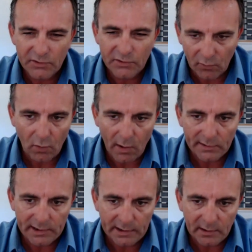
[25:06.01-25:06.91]
or not he's
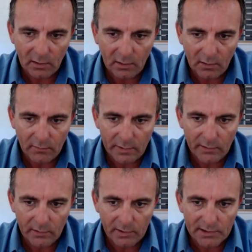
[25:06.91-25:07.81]
getting
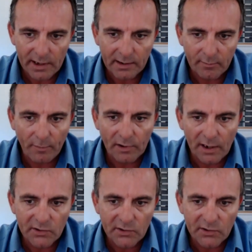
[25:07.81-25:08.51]
populations in his soil.